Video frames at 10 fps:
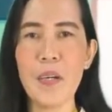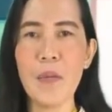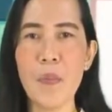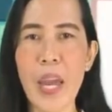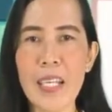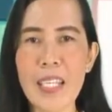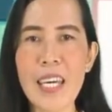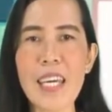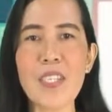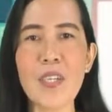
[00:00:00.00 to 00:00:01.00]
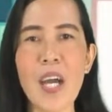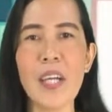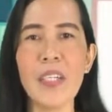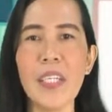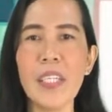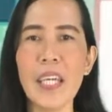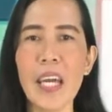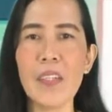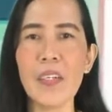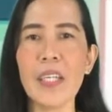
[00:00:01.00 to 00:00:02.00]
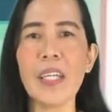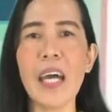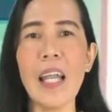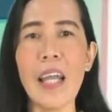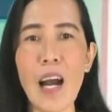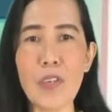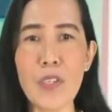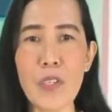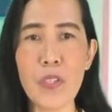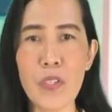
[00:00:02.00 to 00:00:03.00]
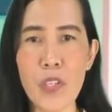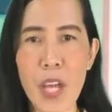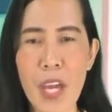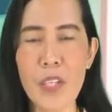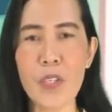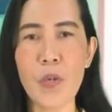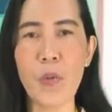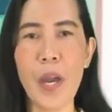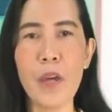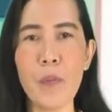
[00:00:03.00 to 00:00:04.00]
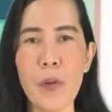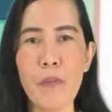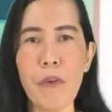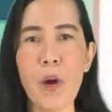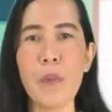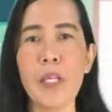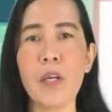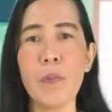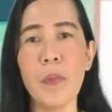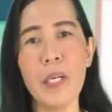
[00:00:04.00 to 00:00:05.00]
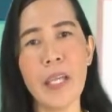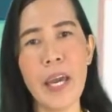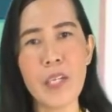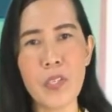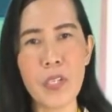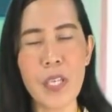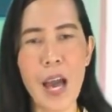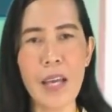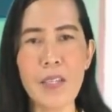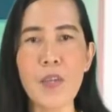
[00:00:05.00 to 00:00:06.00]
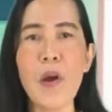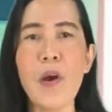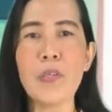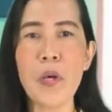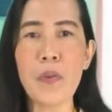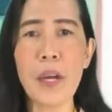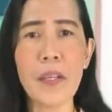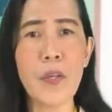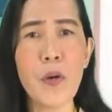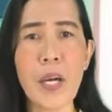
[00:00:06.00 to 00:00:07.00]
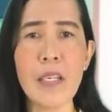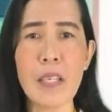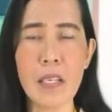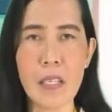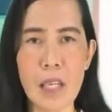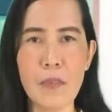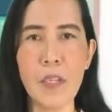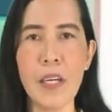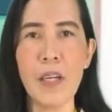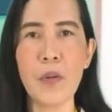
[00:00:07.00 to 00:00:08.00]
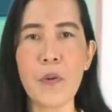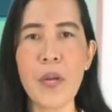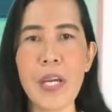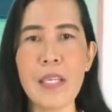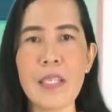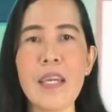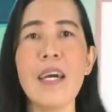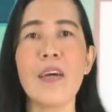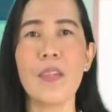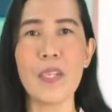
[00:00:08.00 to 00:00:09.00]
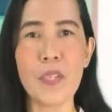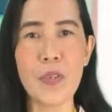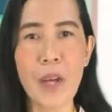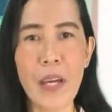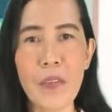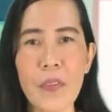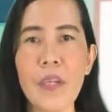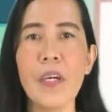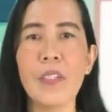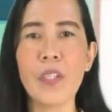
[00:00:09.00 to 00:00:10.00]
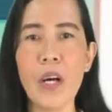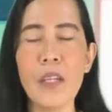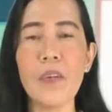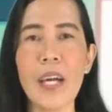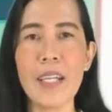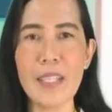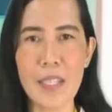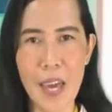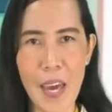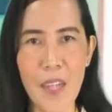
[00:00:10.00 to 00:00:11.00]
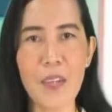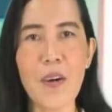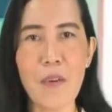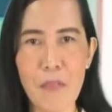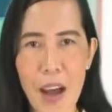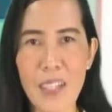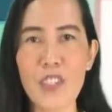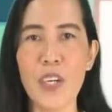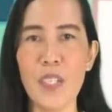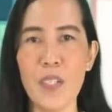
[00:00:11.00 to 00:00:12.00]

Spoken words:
Pacing is another indicator that allows you to change the way you perform and complete exercise so that you can successfully increase the strength, tolerance, and function.